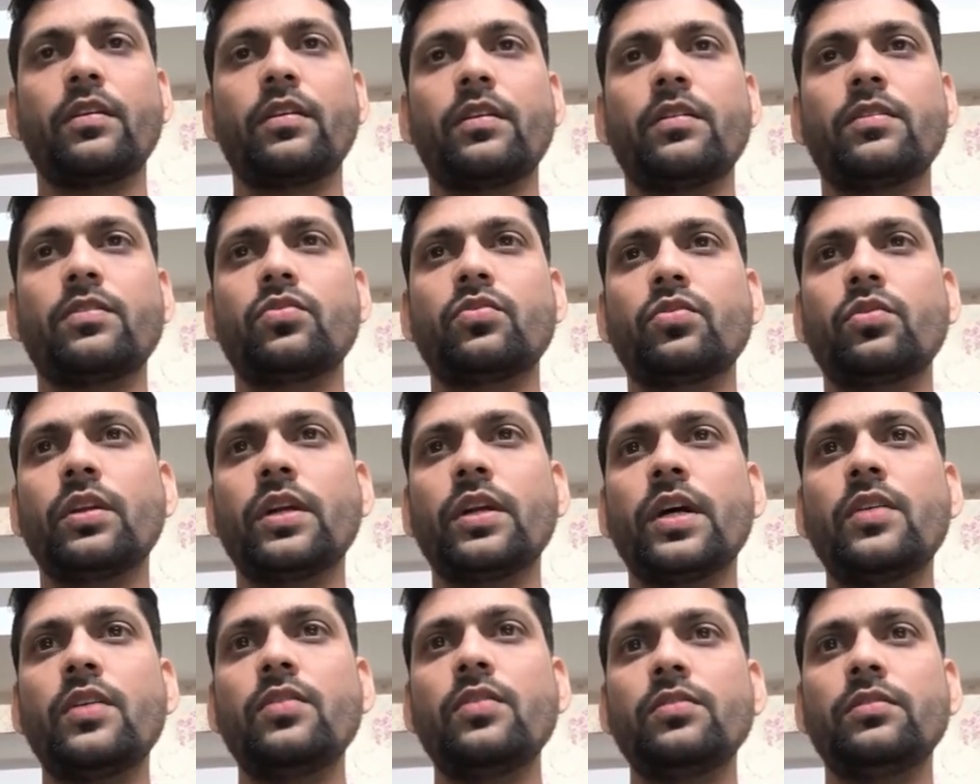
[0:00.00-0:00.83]
So
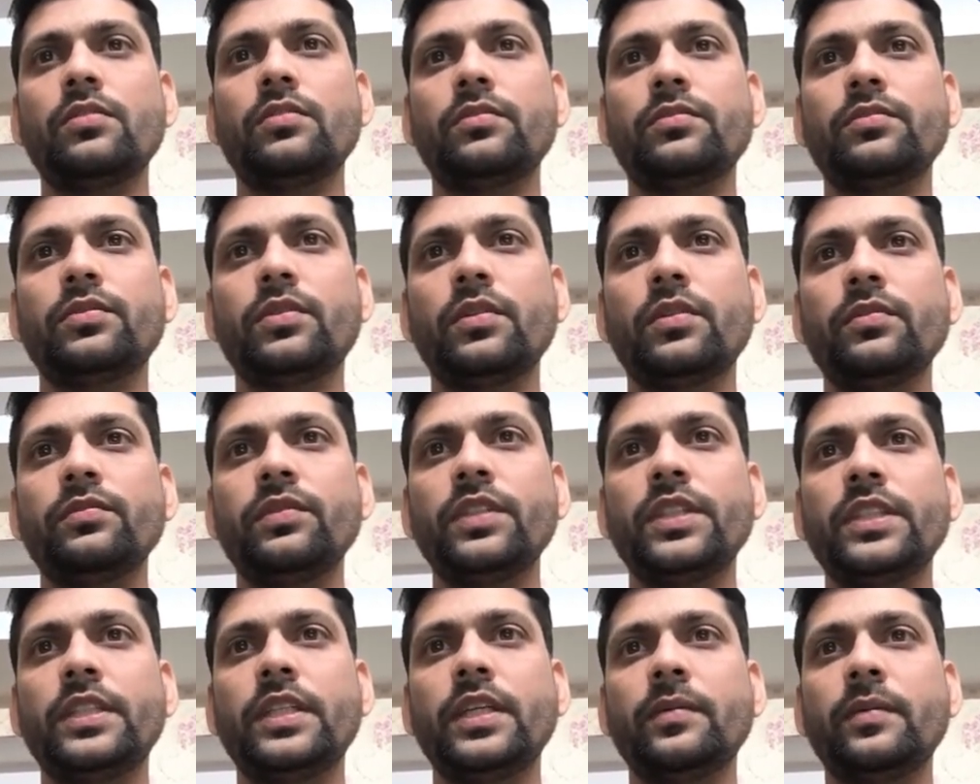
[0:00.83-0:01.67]
now from
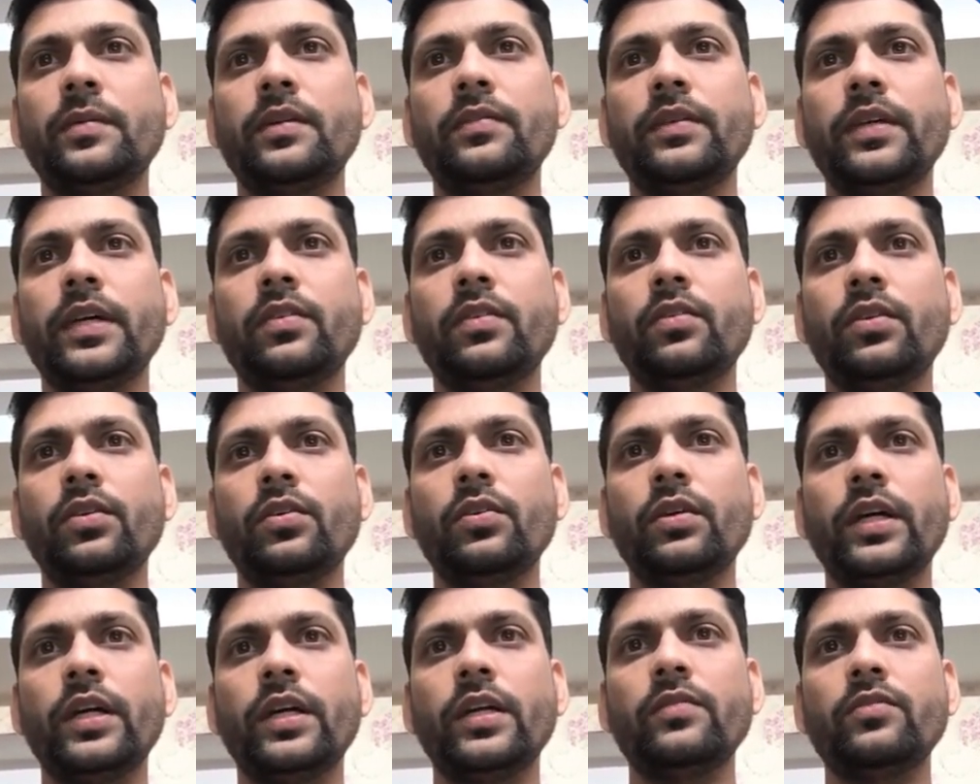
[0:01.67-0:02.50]
which table we are going to
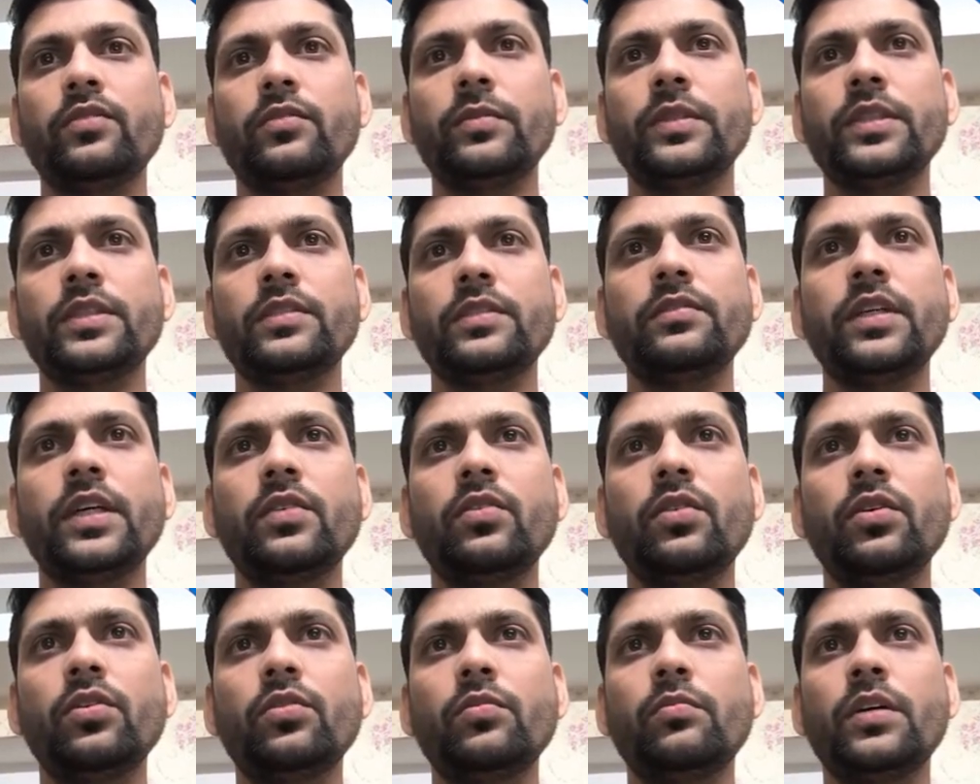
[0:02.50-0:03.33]
get information? We are
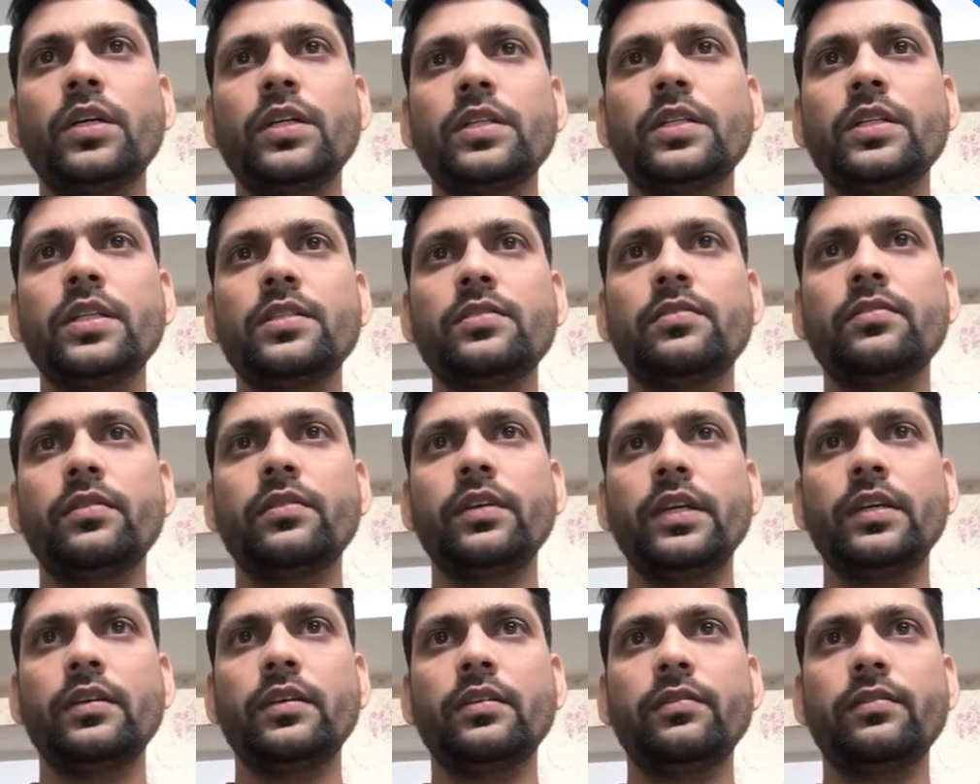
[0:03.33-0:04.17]
going to merge this.
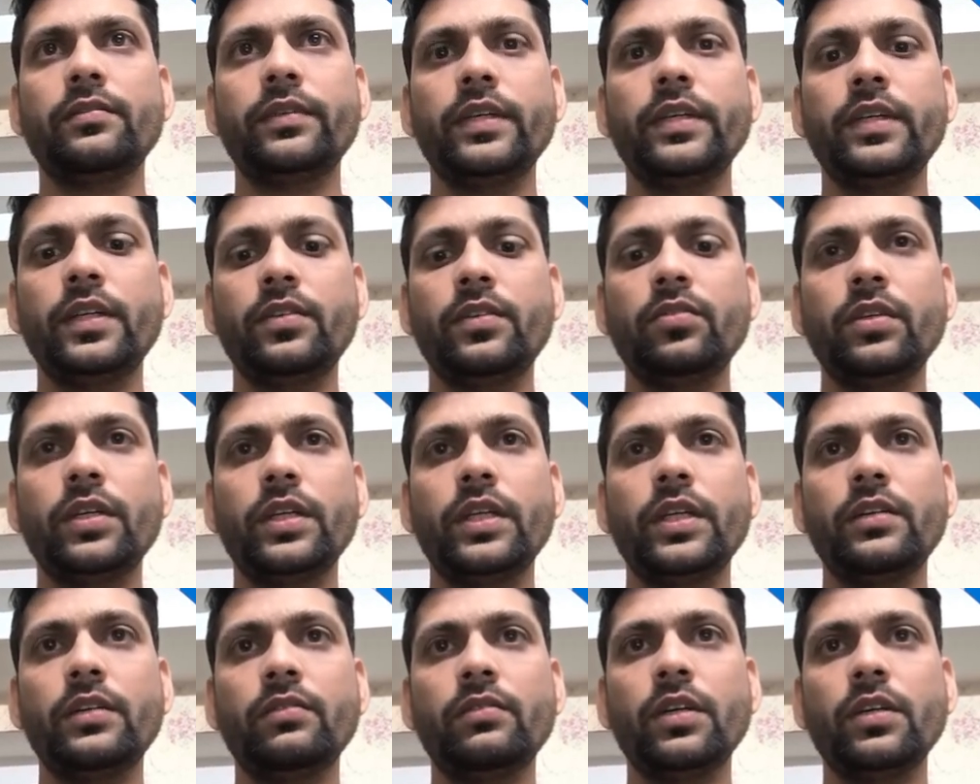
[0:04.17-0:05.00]
We need to
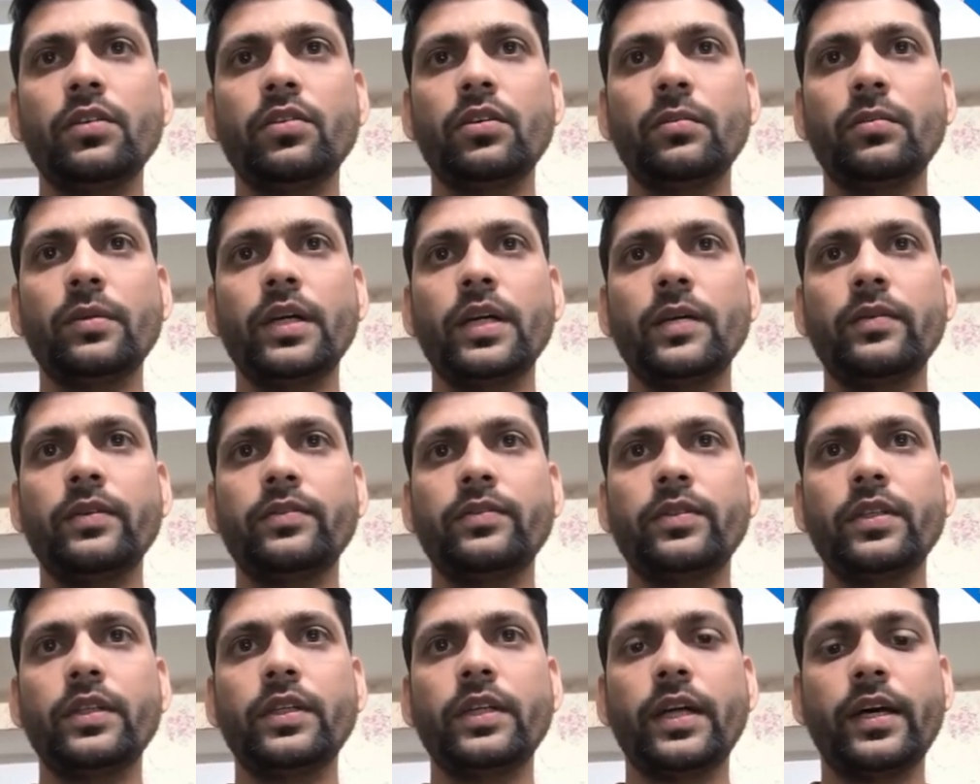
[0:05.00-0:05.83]
create one common table for
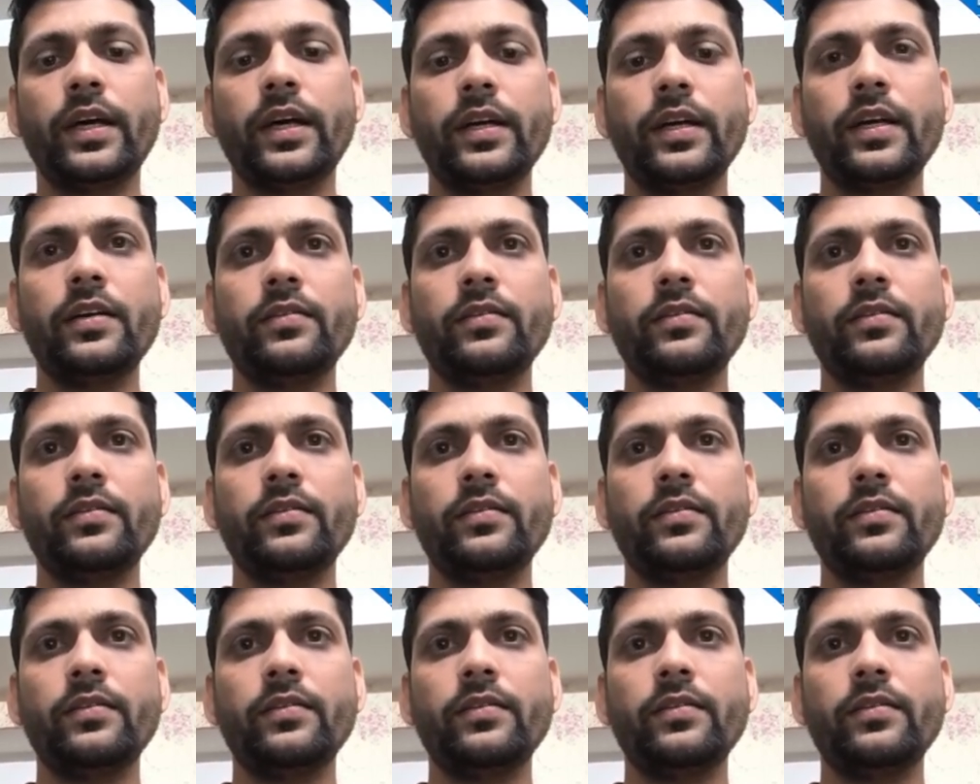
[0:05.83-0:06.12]
the target.